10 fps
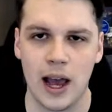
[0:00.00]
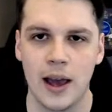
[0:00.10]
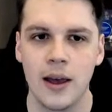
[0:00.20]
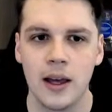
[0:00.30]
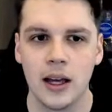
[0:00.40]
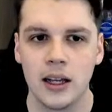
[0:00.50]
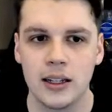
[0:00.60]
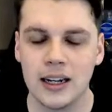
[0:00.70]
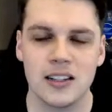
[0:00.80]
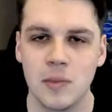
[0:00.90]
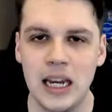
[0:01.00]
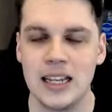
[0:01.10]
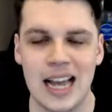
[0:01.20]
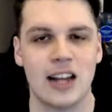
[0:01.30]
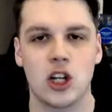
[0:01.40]
That doesn't mean
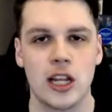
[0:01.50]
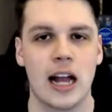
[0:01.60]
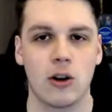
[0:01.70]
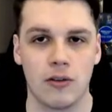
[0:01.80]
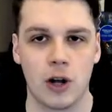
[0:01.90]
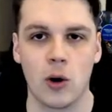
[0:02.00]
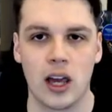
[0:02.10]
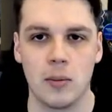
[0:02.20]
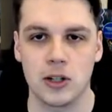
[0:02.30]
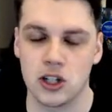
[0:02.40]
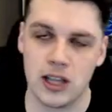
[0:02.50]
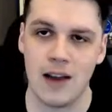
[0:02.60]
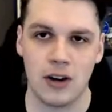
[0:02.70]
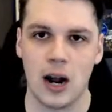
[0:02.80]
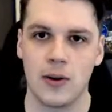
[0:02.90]
he's actually that good of a goalkeeper. Just
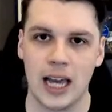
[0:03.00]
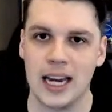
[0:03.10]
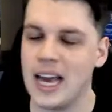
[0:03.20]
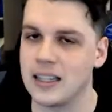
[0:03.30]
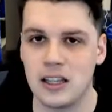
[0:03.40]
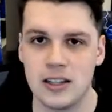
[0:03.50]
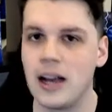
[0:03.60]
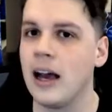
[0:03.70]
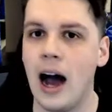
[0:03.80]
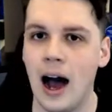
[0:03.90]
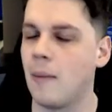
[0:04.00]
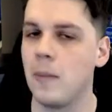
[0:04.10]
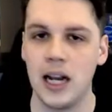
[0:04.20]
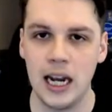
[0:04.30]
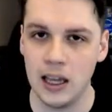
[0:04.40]
every now and again, he has these
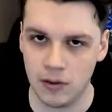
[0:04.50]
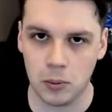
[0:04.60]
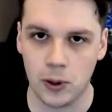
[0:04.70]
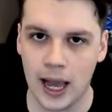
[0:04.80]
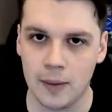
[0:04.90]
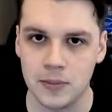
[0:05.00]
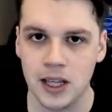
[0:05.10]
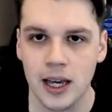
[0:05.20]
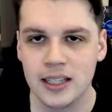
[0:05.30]
unbelievable games.